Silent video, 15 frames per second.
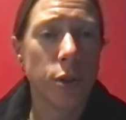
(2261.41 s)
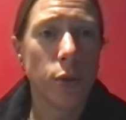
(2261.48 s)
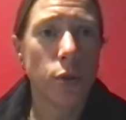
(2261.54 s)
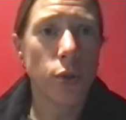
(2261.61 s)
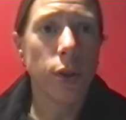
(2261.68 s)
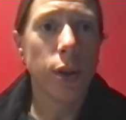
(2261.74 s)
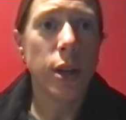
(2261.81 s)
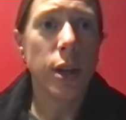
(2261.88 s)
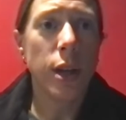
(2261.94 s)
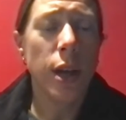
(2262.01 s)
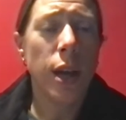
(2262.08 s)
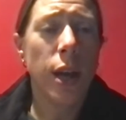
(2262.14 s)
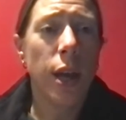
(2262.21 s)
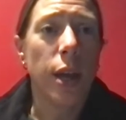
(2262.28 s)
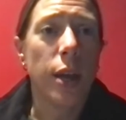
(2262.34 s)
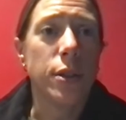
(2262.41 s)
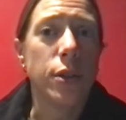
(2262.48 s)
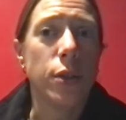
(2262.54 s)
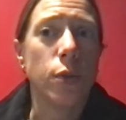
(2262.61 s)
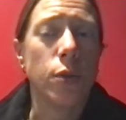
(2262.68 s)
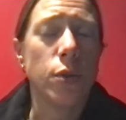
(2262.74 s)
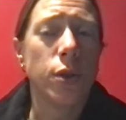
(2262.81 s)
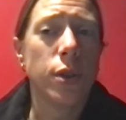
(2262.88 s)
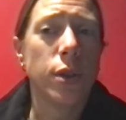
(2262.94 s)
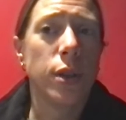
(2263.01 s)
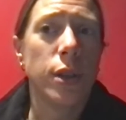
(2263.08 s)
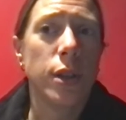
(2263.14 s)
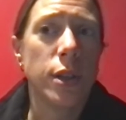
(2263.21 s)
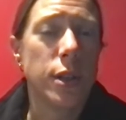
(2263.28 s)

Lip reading: It's usually the